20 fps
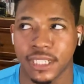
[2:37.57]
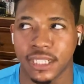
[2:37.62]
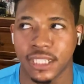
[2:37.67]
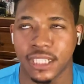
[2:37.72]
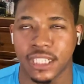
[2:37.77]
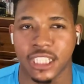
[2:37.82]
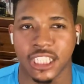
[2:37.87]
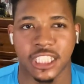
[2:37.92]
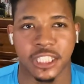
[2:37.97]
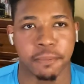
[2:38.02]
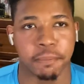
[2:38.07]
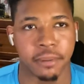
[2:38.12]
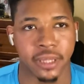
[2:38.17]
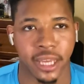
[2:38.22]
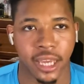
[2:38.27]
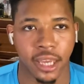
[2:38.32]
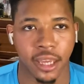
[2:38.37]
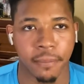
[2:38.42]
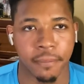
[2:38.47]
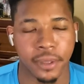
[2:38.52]

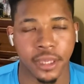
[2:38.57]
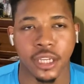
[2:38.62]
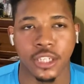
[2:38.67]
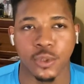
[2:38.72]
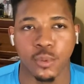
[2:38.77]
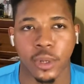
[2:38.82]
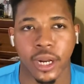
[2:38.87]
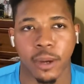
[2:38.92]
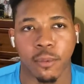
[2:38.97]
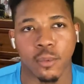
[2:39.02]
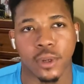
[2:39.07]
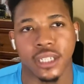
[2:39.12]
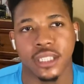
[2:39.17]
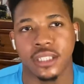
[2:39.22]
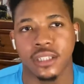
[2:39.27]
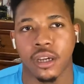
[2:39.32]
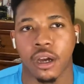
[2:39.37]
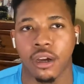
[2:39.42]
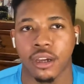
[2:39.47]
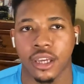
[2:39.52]
display, because when I was
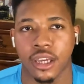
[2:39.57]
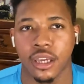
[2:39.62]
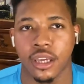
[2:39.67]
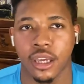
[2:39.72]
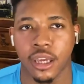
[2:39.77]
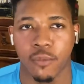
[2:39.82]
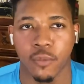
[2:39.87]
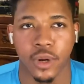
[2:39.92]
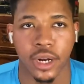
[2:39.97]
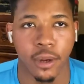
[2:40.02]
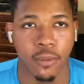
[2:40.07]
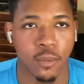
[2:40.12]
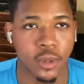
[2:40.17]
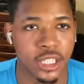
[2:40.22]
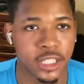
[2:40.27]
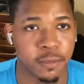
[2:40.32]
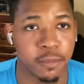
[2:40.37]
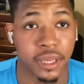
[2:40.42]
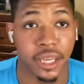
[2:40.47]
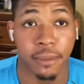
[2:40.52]
talking and when I
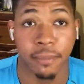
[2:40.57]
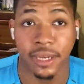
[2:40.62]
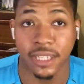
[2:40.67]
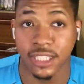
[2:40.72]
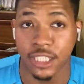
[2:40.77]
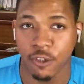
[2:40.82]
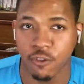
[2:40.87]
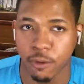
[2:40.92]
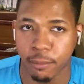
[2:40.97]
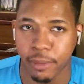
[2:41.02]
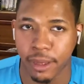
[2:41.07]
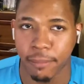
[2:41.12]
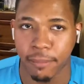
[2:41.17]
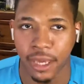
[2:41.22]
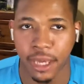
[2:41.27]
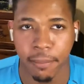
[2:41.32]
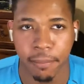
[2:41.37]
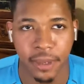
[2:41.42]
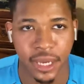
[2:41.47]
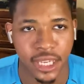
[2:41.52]
was being myself on my
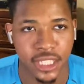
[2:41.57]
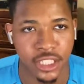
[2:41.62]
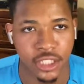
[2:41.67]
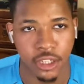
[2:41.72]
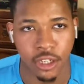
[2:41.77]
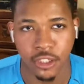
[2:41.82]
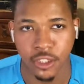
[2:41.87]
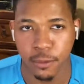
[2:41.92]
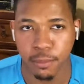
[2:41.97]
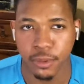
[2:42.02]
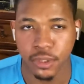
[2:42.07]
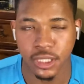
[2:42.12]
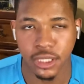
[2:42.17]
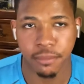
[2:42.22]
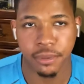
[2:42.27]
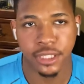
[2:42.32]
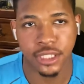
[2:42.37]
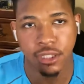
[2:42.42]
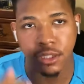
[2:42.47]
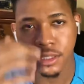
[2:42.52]
main page and also posting
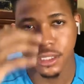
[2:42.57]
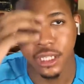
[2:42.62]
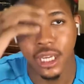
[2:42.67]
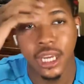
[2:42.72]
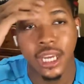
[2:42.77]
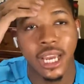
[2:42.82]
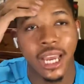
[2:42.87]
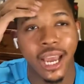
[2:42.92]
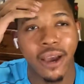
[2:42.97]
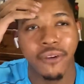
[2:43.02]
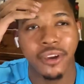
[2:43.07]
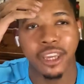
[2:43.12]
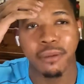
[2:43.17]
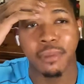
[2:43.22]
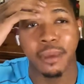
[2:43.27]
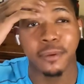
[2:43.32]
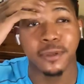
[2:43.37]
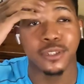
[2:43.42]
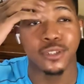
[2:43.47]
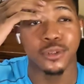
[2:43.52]
pictures, I would get
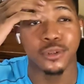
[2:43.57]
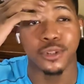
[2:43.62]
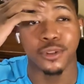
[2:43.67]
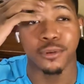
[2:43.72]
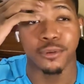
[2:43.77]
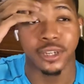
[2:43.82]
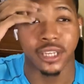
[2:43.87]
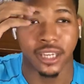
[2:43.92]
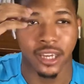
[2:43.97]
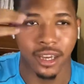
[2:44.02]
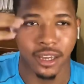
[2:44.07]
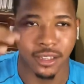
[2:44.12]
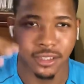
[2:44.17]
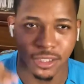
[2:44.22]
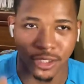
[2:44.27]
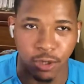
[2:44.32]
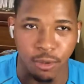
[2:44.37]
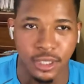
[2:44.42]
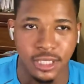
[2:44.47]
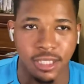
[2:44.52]
maybe 2 to 3K.
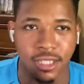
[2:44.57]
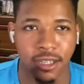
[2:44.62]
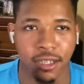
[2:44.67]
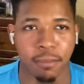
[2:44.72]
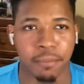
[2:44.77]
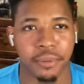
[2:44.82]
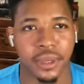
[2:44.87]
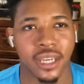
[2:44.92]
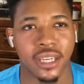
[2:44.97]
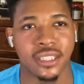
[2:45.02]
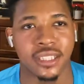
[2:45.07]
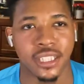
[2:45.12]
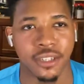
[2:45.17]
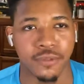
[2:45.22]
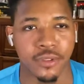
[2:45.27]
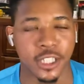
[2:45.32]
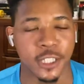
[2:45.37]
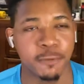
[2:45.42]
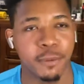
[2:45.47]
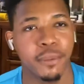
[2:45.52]
So it's a big
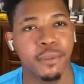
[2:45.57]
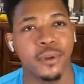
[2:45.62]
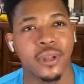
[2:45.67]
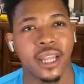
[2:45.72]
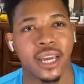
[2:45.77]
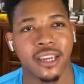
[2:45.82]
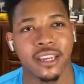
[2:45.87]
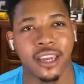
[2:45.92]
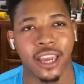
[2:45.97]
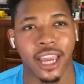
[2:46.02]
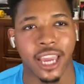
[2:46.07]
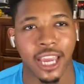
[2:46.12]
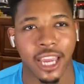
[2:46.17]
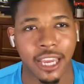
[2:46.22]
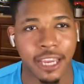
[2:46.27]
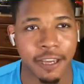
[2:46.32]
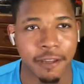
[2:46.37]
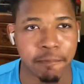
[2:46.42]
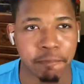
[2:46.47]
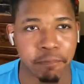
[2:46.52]
difference. People like
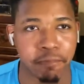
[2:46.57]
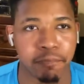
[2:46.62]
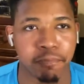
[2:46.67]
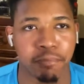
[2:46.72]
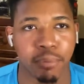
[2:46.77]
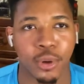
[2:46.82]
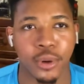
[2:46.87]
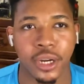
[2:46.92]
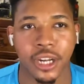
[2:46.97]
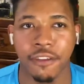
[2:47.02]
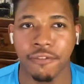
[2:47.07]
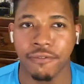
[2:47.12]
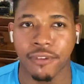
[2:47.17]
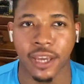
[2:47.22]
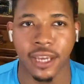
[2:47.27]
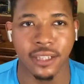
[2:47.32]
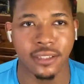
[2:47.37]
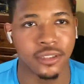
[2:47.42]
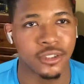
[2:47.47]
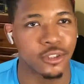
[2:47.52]
a pretty
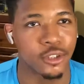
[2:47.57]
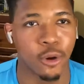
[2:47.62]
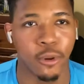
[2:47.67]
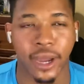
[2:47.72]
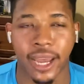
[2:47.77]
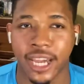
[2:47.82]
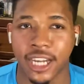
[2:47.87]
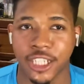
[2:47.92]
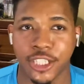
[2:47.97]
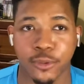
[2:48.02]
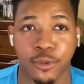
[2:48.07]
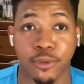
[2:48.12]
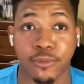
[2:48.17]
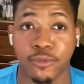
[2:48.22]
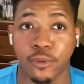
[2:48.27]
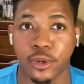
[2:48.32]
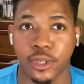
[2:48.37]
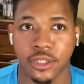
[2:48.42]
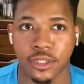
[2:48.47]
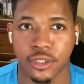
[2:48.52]
face, no actual
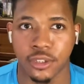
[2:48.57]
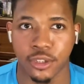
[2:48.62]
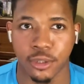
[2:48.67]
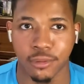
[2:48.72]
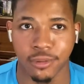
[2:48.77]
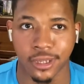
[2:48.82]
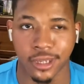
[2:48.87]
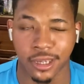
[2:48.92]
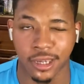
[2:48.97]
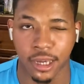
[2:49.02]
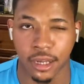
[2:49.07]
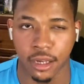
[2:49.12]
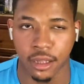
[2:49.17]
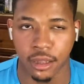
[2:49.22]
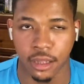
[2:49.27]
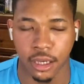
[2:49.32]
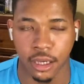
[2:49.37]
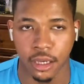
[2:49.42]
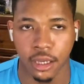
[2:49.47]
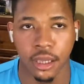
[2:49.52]
voice to it kind of
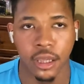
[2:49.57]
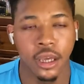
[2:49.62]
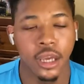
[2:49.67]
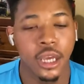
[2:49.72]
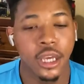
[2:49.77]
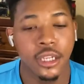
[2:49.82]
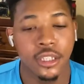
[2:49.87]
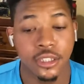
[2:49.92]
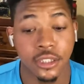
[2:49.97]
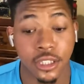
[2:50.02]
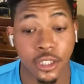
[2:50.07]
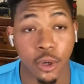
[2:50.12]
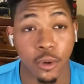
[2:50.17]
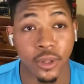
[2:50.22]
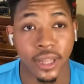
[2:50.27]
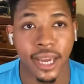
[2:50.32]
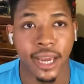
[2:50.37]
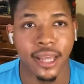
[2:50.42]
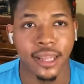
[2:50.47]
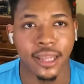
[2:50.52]
thing, so
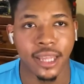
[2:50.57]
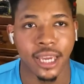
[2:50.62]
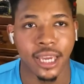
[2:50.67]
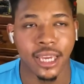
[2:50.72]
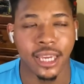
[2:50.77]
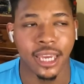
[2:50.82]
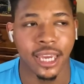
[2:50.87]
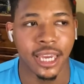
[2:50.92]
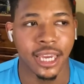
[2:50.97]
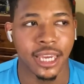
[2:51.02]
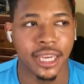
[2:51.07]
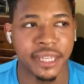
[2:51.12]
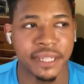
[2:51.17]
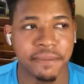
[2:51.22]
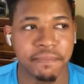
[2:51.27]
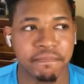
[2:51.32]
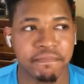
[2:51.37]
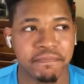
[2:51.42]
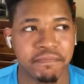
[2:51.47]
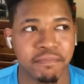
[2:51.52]
that they
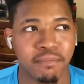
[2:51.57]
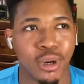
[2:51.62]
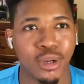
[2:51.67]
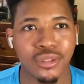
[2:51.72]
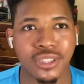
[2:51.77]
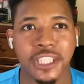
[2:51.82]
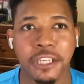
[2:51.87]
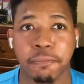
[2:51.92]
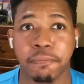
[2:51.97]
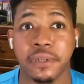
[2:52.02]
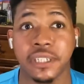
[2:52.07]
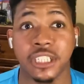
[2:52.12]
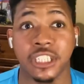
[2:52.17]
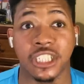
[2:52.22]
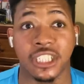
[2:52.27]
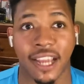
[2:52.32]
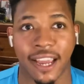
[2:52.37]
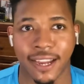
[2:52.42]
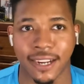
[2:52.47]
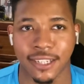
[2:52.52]
can mostly
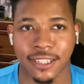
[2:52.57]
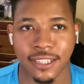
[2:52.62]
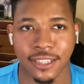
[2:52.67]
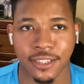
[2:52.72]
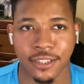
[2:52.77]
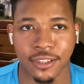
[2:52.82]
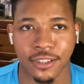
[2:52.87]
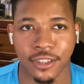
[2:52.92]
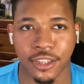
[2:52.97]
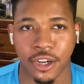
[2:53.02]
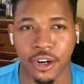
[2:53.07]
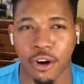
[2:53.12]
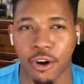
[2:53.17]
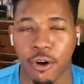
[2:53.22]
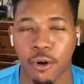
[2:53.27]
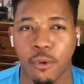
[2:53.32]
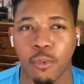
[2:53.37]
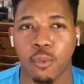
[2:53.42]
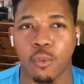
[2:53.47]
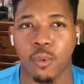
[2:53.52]
project their
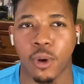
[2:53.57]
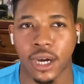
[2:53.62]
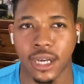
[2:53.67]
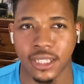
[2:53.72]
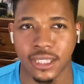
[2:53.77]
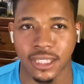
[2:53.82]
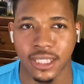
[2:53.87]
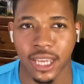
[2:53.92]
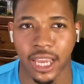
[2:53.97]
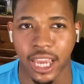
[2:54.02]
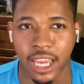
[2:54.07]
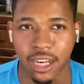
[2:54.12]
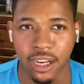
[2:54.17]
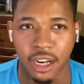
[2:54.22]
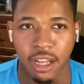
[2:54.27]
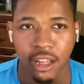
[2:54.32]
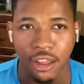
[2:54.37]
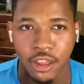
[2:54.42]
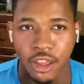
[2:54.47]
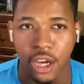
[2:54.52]
own wants and
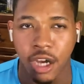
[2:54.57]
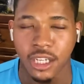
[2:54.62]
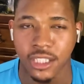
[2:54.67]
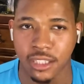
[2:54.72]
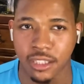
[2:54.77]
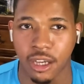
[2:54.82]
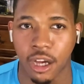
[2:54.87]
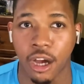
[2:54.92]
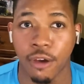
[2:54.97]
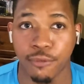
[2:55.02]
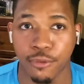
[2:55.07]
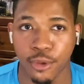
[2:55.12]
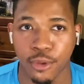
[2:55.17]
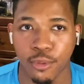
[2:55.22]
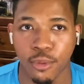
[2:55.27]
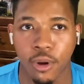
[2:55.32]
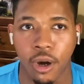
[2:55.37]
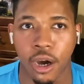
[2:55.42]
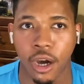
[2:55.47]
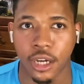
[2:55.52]
thoughts of
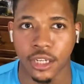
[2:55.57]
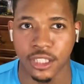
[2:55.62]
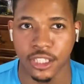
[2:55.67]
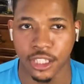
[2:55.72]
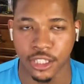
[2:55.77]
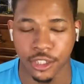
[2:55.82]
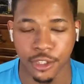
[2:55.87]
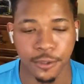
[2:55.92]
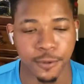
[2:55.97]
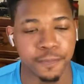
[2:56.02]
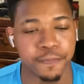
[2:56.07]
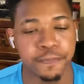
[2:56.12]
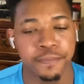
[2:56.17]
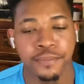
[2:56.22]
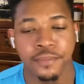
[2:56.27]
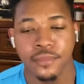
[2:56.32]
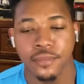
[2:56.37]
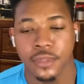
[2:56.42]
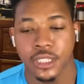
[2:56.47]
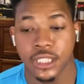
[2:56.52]
you onto you.
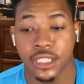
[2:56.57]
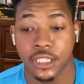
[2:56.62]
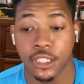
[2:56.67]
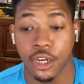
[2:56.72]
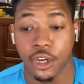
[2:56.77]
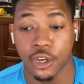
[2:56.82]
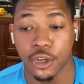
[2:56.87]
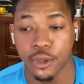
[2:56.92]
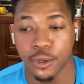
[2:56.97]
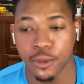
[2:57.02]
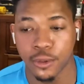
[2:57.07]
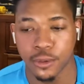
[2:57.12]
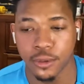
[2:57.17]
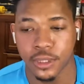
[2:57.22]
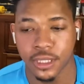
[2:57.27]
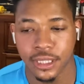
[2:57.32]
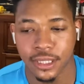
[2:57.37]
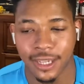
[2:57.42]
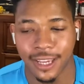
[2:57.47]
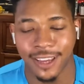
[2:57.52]
So
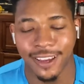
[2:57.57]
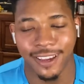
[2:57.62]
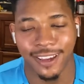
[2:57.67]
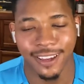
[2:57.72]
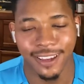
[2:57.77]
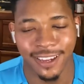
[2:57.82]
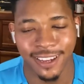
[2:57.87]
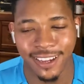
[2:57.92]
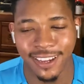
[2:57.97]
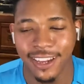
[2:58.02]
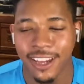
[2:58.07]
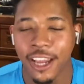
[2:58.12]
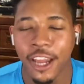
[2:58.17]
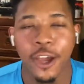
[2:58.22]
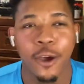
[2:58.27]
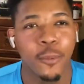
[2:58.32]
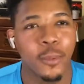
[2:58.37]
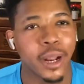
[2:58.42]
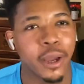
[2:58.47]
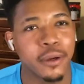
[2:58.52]

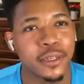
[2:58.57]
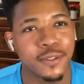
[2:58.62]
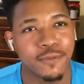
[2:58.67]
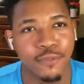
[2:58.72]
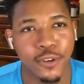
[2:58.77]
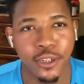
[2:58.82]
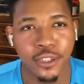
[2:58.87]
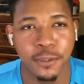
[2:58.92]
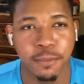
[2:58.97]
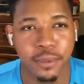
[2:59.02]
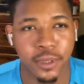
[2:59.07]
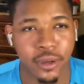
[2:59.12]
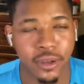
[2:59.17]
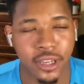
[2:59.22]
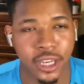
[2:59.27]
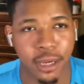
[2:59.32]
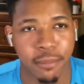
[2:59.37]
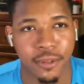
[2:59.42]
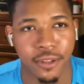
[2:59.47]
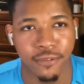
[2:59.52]
when I was first blowing
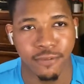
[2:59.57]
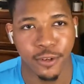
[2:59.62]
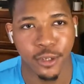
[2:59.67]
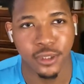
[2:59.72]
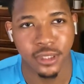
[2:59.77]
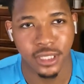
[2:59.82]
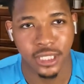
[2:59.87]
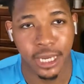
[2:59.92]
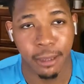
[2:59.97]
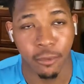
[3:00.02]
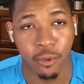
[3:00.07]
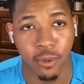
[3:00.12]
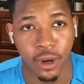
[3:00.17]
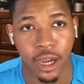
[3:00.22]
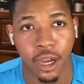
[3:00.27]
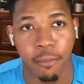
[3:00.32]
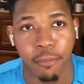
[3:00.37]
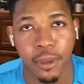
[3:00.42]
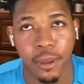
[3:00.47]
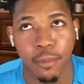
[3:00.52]
up the first time
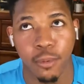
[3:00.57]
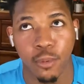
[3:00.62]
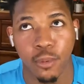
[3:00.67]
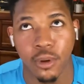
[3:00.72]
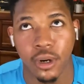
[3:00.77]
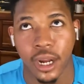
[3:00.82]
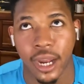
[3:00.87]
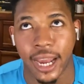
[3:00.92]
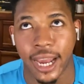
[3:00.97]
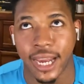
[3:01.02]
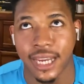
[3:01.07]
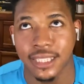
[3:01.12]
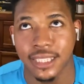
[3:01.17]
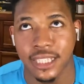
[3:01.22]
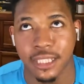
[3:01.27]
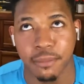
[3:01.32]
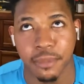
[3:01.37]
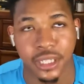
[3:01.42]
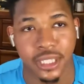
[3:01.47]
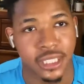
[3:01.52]
around, people were
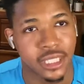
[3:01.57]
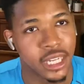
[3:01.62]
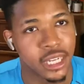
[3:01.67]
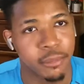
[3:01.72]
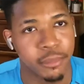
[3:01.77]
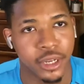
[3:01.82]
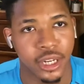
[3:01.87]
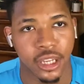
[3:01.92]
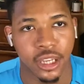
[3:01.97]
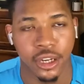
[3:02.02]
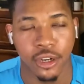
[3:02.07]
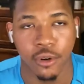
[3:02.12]
asking me and telling me to get an